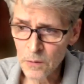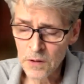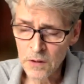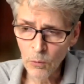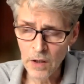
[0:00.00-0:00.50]
and
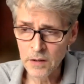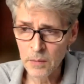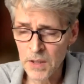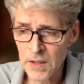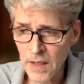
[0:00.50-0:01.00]
you want it to
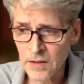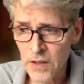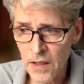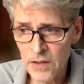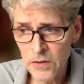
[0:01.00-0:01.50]
be an
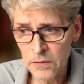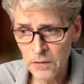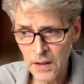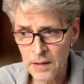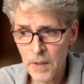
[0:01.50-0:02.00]
educational
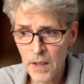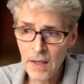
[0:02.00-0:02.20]
game,